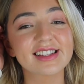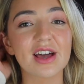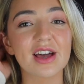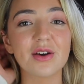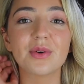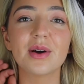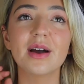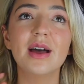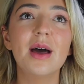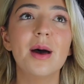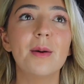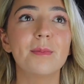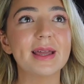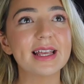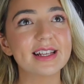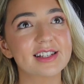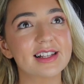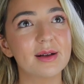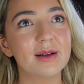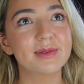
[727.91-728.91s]
So
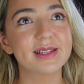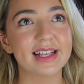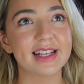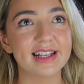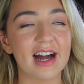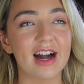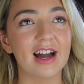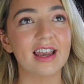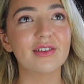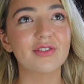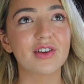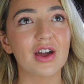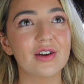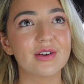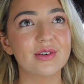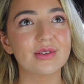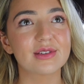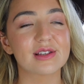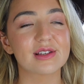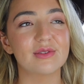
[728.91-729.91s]
beach clubs, it kind of
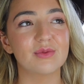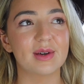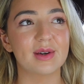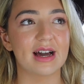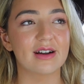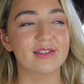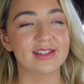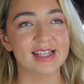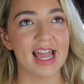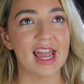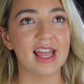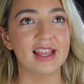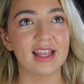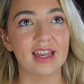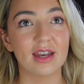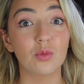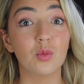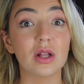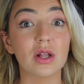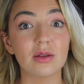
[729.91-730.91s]
goes without saying
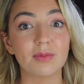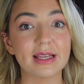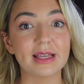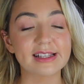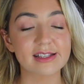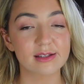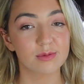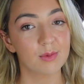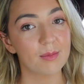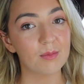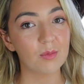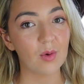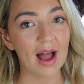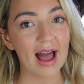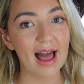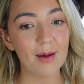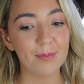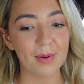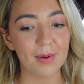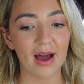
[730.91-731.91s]
that it will be swimwear,